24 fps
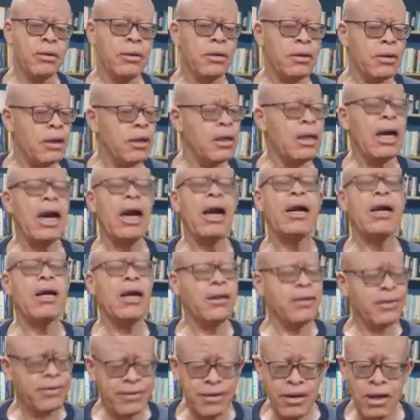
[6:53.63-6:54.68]
then I
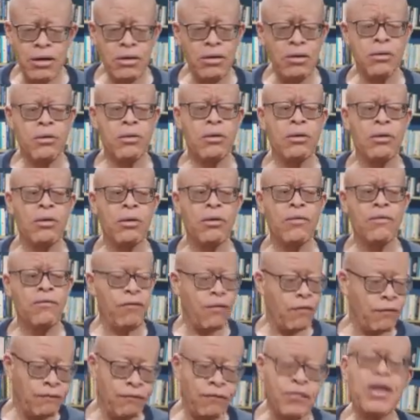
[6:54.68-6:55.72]
can tell you
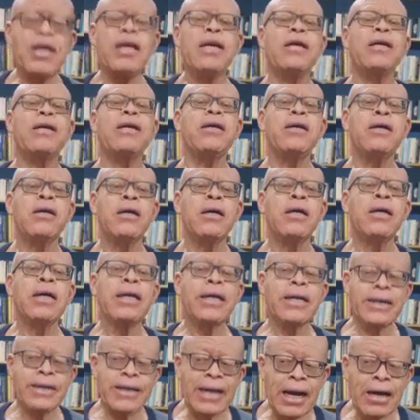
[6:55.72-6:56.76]
for free
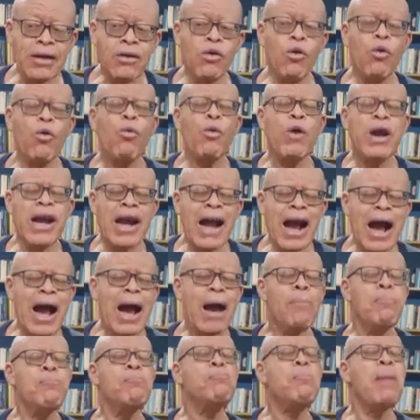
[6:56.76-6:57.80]
that we
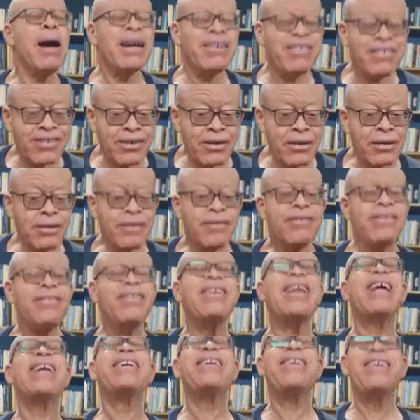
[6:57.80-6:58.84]
are marching
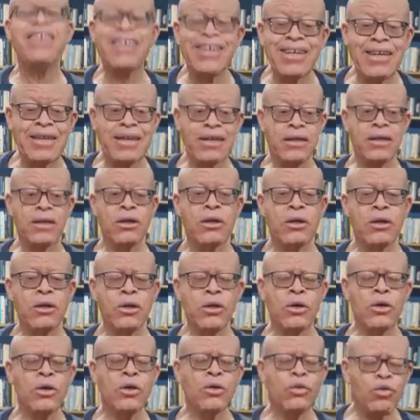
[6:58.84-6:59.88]
steadily
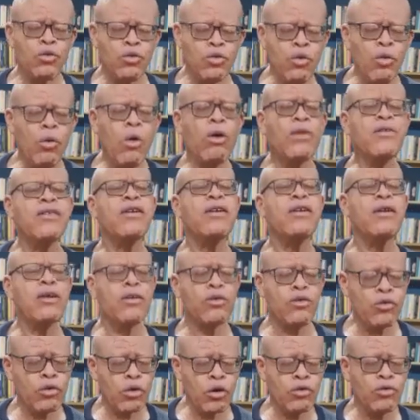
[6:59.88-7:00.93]
towards the
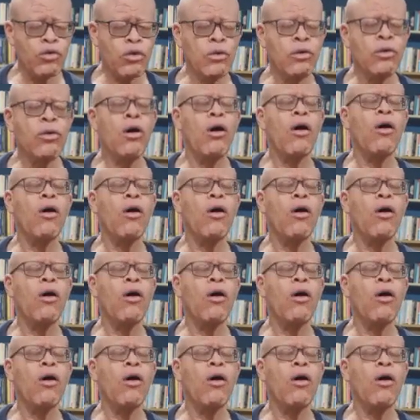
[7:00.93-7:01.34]
destruction